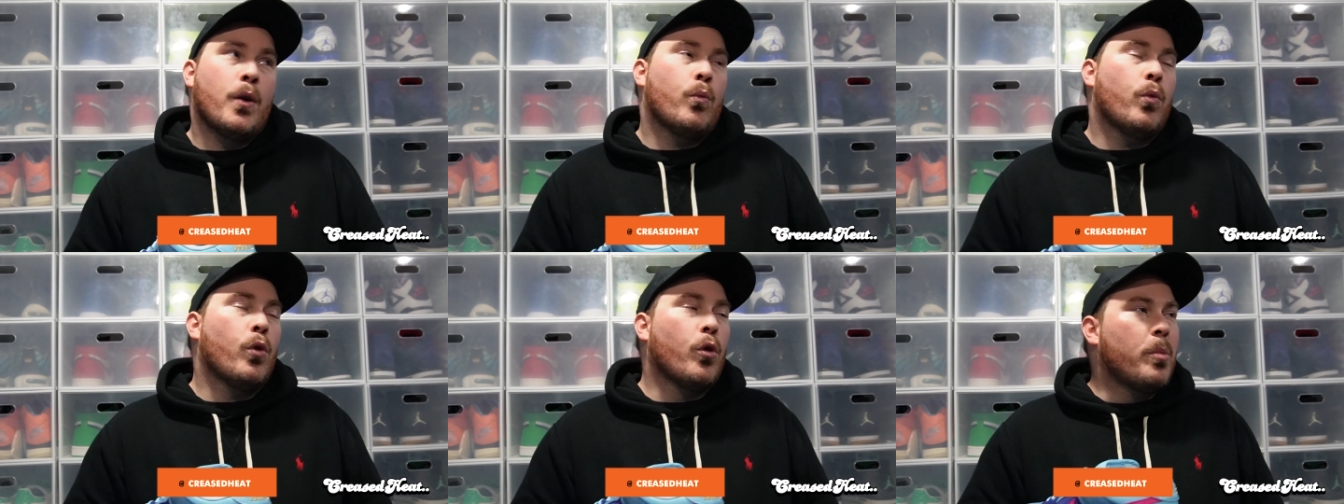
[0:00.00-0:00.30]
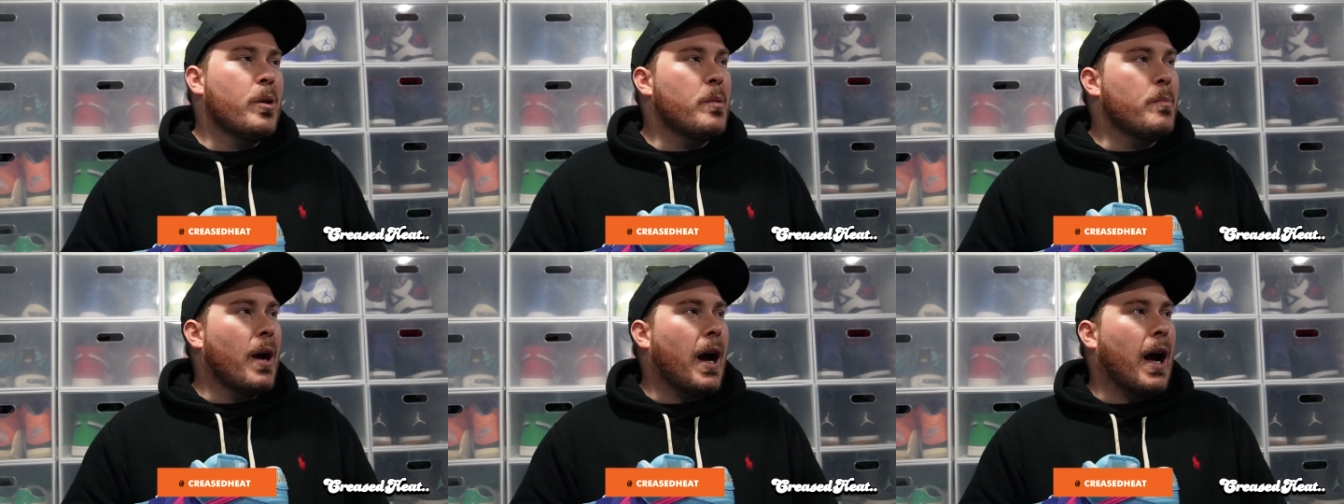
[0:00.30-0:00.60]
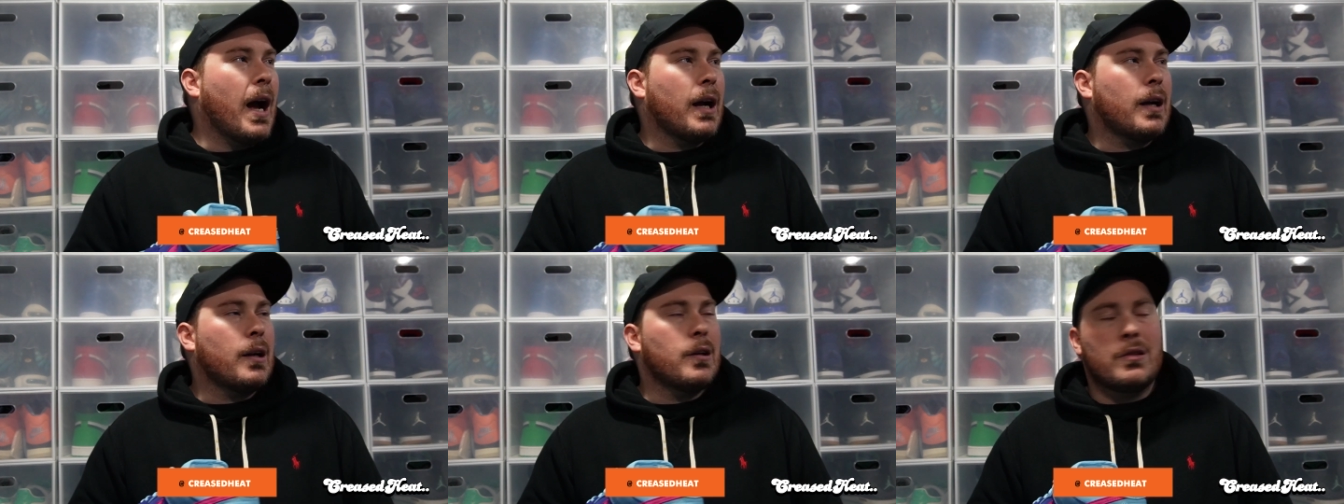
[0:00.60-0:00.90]
We'll be
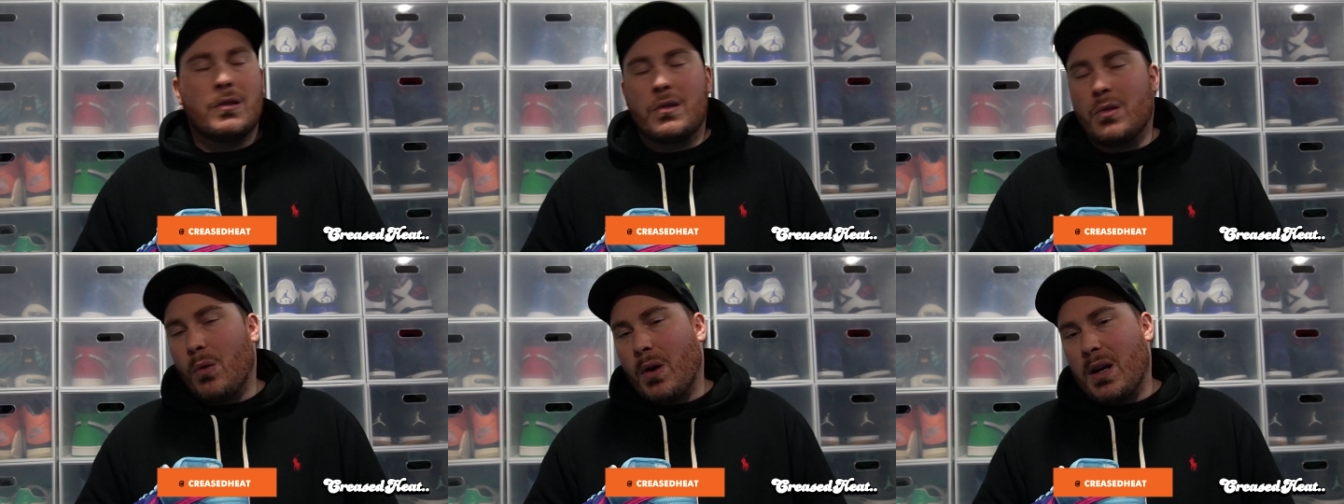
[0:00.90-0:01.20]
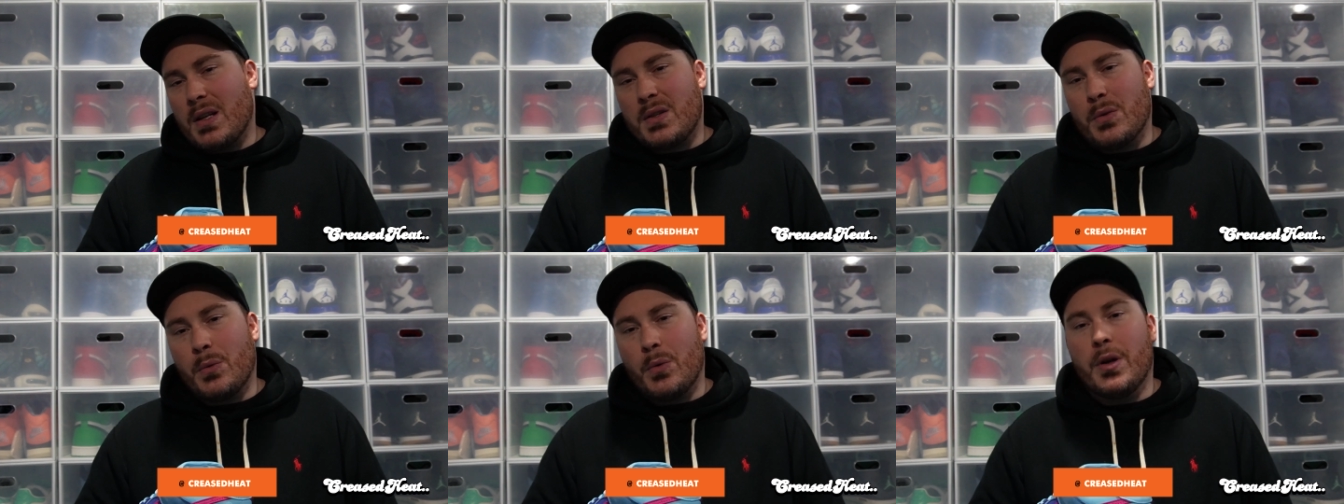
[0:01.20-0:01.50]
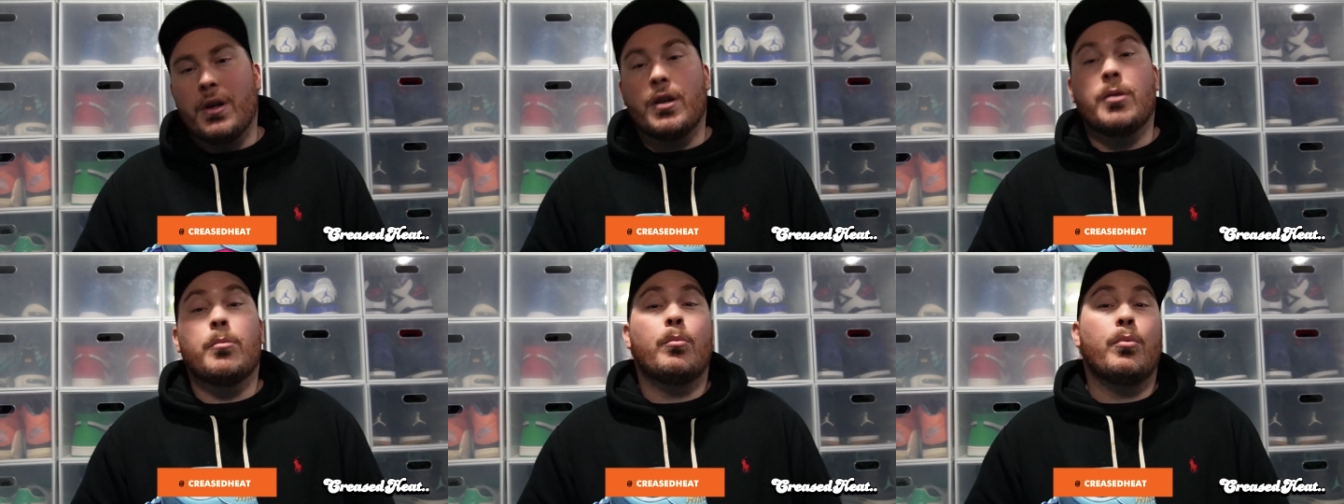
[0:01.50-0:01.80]
back twice a
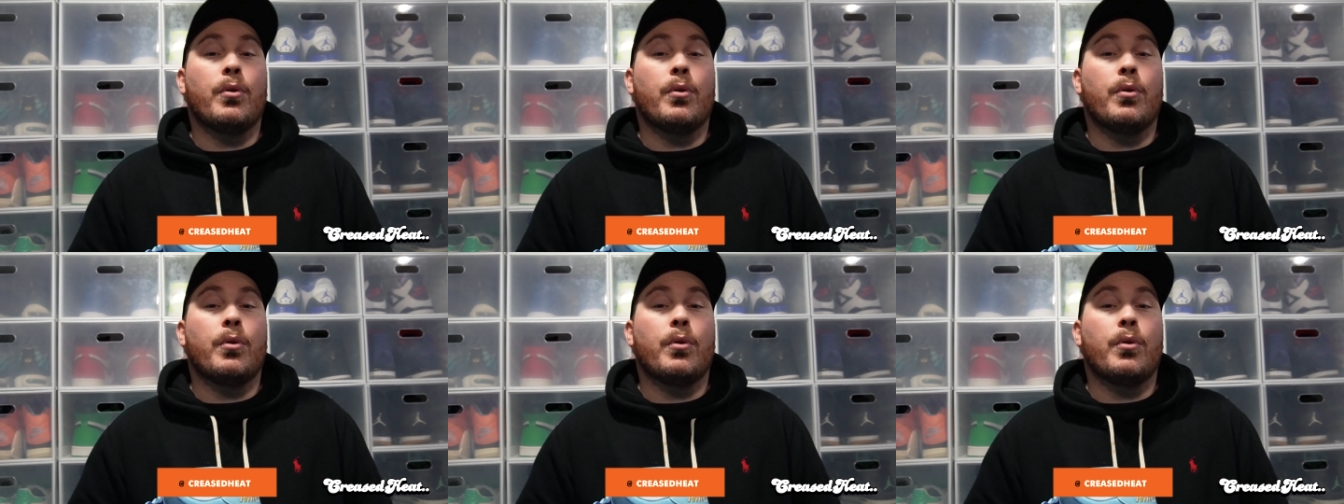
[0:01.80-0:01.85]
week.